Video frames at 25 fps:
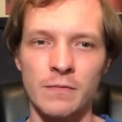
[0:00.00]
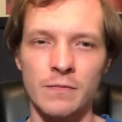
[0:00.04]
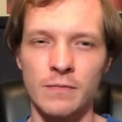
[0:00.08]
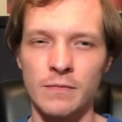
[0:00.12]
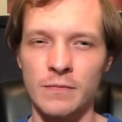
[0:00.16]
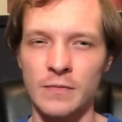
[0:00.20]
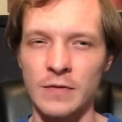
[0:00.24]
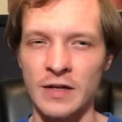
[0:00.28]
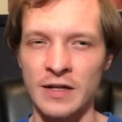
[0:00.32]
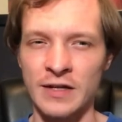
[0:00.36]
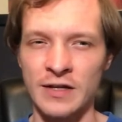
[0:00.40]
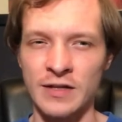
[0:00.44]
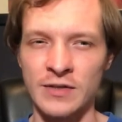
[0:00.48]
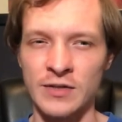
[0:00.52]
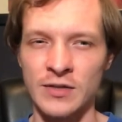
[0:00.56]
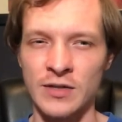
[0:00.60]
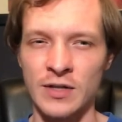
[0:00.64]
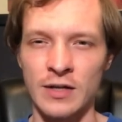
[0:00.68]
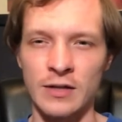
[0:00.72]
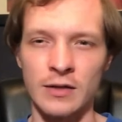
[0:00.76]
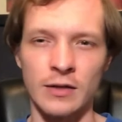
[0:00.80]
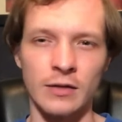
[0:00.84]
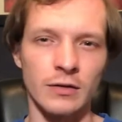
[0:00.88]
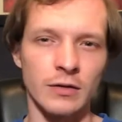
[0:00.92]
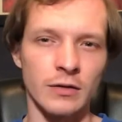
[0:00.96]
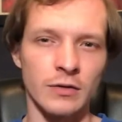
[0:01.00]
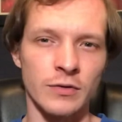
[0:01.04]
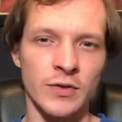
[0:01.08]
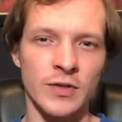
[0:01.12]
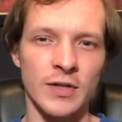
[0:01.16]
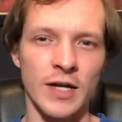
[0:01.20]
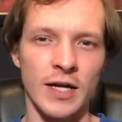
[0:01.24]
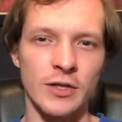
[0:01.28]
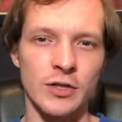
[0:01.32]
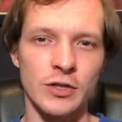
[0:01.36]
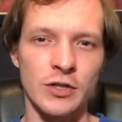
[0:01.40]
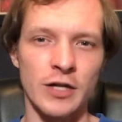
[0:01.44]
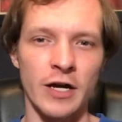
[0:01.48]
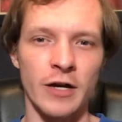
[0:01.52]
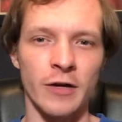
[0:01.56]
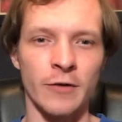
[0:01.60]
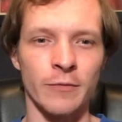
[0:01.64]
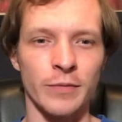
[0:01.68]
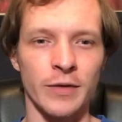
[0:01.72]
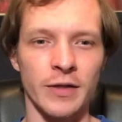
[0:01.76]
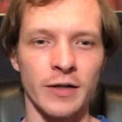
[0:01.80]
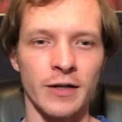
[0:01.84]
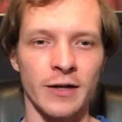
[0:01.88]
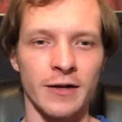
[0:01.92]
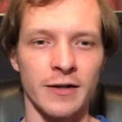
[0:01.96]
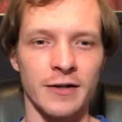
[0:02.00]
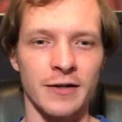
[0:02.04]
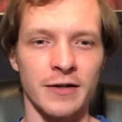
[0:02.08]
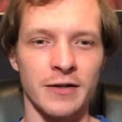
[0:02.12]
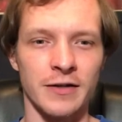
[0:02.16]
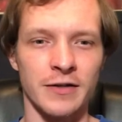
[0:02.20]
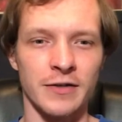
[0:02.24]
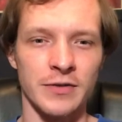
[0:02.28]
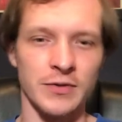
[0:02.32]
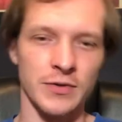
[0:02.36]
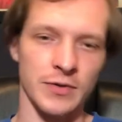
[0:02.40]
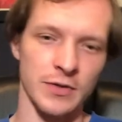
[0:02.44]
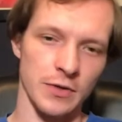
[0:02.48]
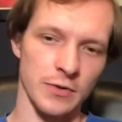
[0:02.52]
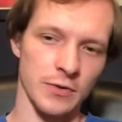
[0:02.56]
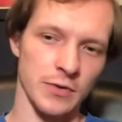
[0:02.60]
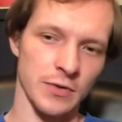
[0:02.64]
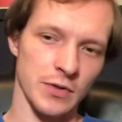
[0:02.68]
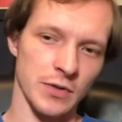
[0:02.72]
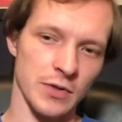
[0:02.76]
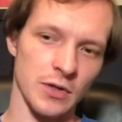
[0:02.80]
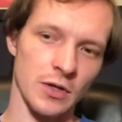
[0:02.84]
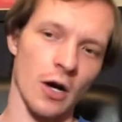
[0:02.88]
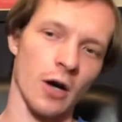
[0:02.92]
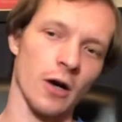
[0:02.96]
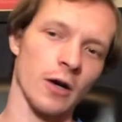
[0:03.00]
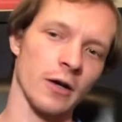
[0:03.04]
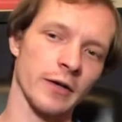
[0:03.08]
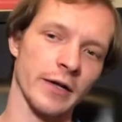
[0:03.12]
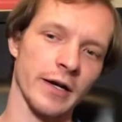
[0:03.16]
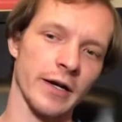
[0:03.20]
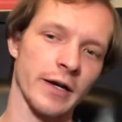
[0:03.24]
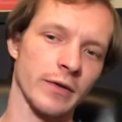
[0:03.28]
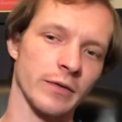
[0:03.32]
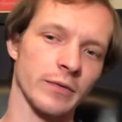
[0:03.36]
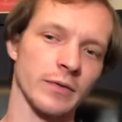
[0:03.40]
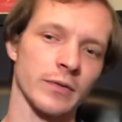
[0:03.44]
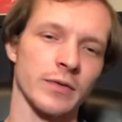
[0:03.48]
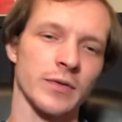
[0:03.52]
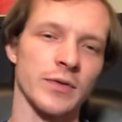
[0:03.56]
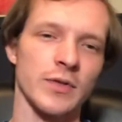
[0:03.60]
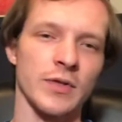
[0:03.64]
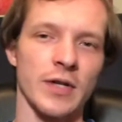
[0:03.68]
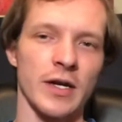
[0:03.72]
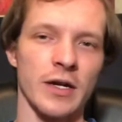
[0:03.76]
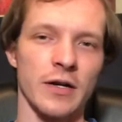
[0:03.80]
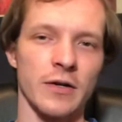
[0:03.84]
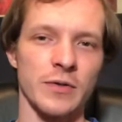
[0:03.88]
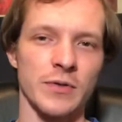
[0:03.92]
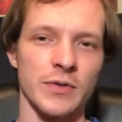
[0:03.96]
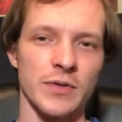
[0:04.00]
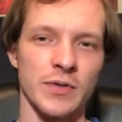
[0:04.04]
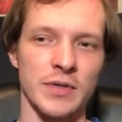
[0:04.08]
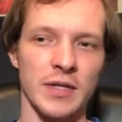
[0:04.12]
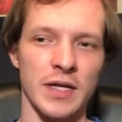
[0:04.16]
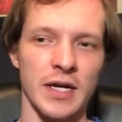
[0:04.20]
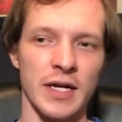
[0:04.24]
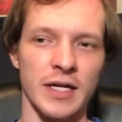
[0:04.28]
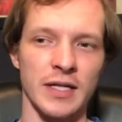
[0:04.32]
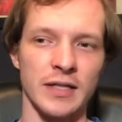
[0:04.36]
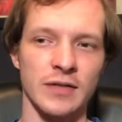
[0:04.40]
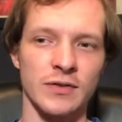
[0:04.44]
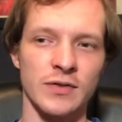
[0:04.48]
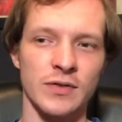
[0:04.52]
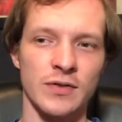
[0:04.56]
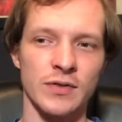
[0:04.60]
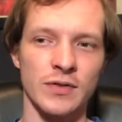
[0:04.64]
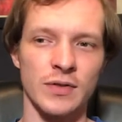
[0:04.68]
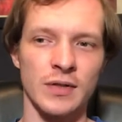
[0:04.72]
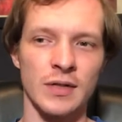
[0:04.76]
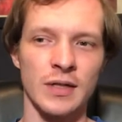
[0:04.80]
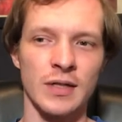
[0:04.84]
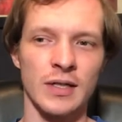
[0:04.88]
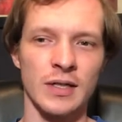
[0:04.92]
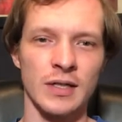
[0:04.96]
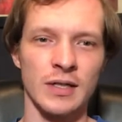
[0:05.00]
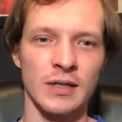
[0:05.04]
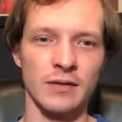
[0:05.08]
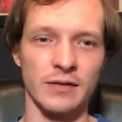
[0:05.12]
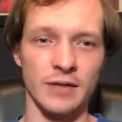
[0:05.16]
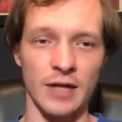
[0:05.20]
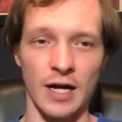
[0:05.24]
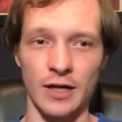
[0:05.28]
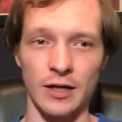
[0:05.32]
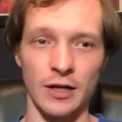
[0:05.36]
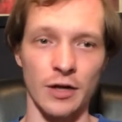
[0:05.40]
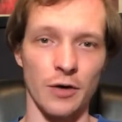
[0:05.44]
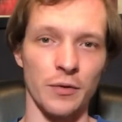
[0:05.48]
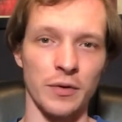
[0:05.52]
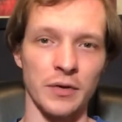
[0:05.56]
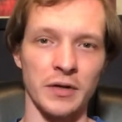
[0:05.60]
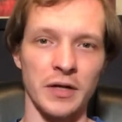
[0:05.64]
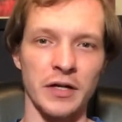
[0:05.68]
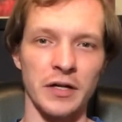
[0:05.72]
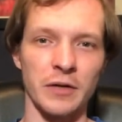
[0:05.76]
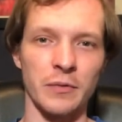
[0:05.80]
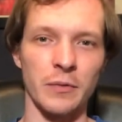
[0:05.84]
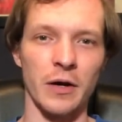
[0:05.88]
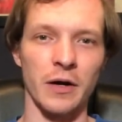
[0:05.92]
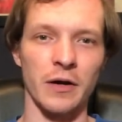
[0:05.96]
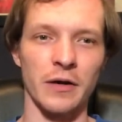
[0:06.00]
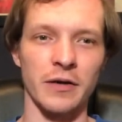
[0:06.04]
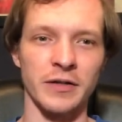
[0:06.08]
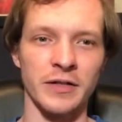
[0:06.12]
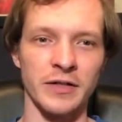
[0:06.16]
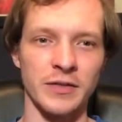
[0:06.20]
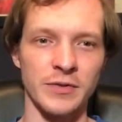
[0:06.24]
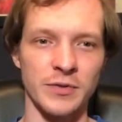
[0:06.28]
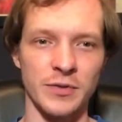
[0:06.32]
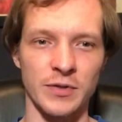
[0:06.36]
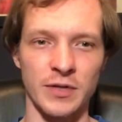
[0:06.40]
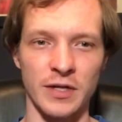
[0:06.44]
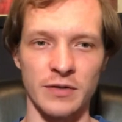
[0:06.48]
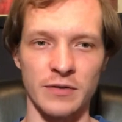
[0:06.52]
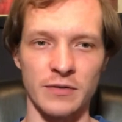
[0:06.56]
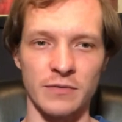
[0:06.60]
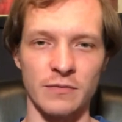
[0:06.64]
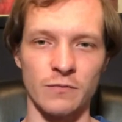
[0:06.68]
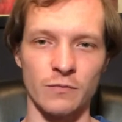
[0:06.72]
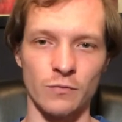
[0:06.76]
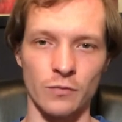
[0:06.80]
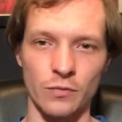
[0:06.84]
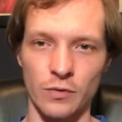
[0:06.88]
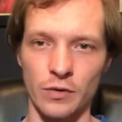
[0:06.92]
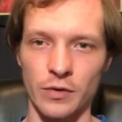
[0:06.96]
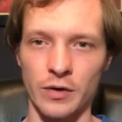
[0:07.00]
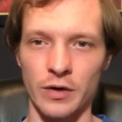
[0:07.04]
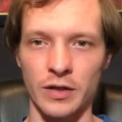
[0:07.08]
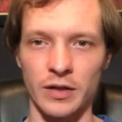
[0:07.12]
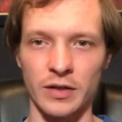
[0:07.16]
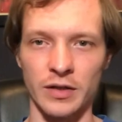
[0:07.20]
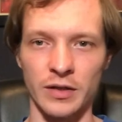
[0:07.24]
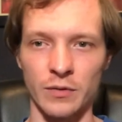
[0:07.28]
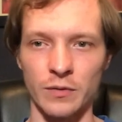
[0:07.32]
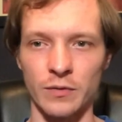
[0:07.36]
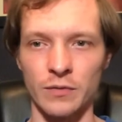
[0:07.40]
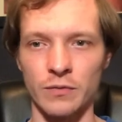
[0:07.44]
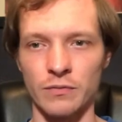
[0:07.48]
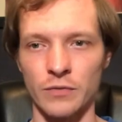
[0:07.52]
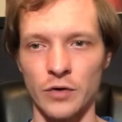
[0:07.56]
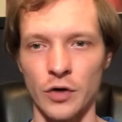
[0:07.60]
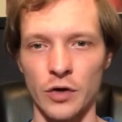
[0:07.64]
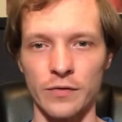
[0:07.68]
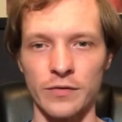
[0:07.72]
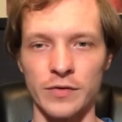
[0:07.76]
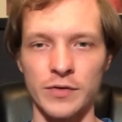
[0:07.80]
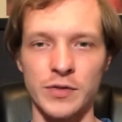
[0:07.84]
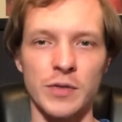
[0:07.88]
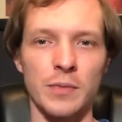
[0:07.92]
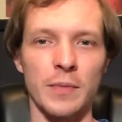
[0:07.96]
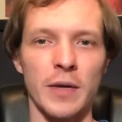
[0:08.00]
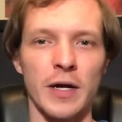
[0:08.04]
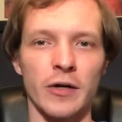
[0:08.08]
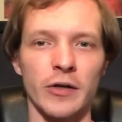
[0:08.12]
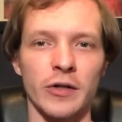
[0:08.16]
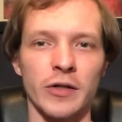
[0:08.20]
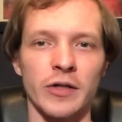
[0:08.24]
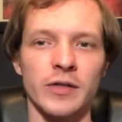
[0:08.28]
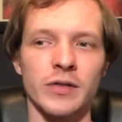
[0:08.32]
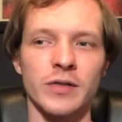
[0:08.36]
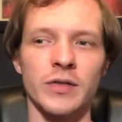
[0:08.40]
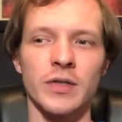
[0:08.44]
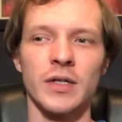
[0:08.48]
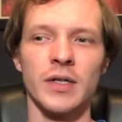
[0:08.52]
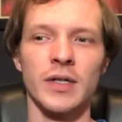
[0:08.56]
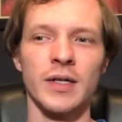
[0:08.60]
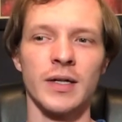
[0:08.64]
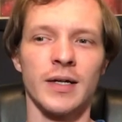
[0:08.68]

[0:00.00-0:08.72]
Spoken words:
he's getting a little sketched out because there's this car downstairs that's not going anywhere, and he's getting really nervous about it.